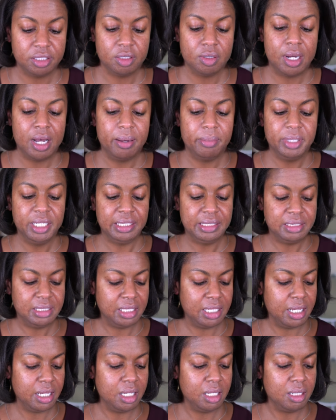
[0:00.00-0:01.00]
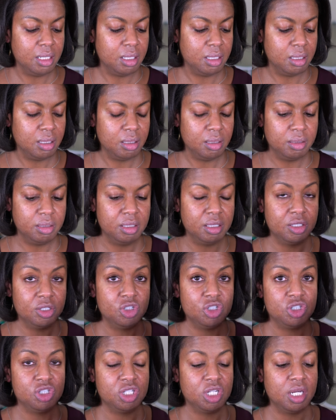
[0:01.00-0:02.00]
so I'm gonna take this
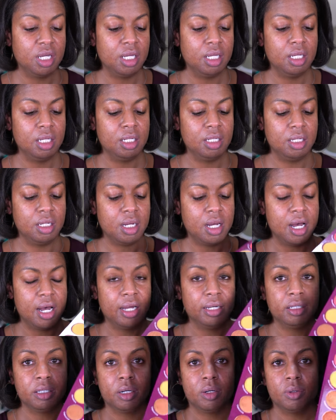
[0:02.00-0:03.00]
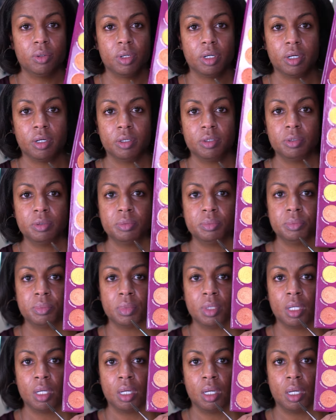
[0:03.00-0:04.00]
shade Hot Cocoa,
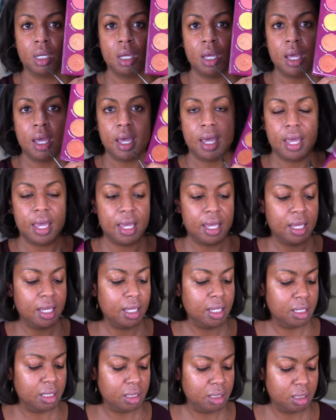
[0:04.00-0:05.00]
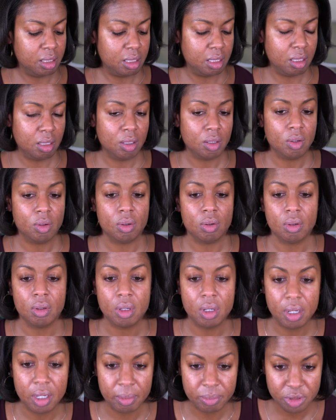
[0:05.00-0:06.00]
and
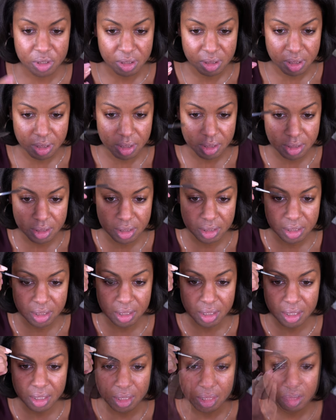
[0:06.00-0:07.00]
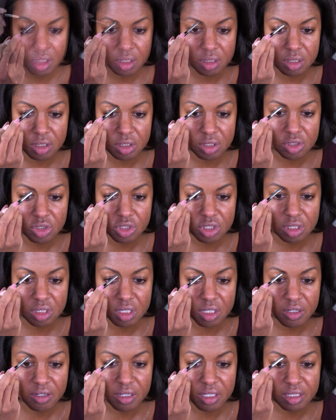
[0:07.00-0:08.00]
I'm just gonna see, because this is just
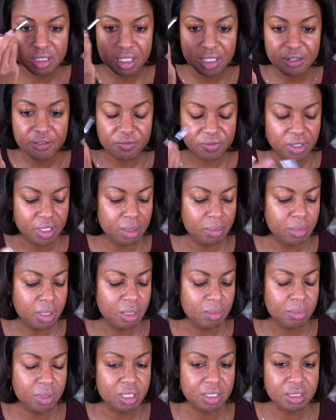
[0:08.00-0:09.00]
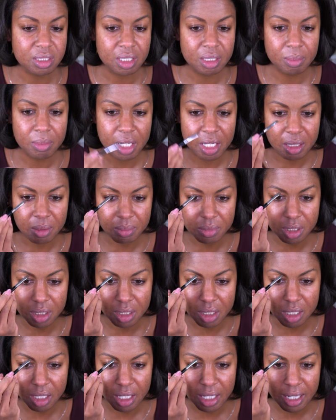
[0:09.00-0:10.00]
gonna, it's gonna fill them in, but it's gonna make them
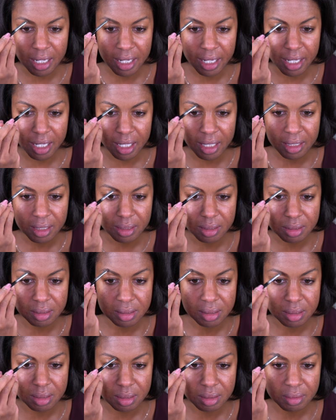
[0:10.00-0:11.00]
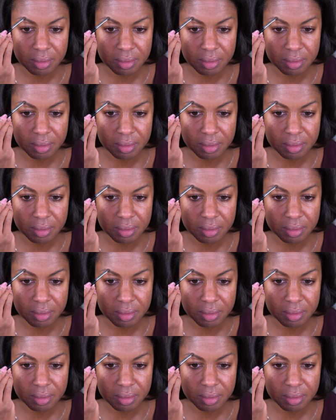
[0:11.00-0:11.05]
look light.